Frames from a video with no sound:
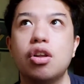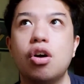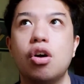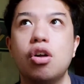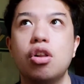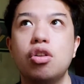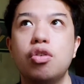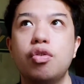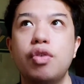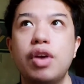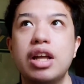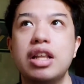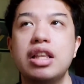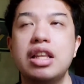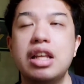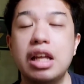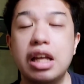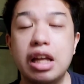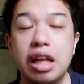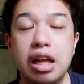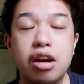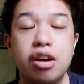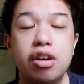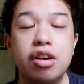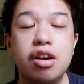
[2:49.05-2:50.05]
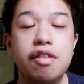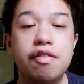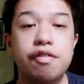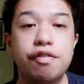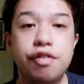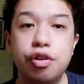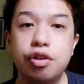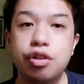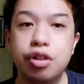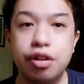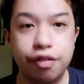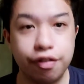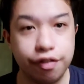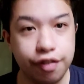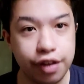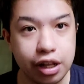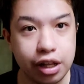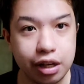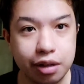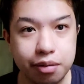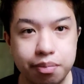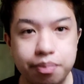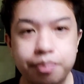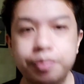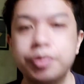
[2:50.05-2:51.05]
already reviewed the
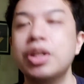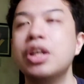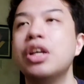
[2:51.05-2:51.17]
film.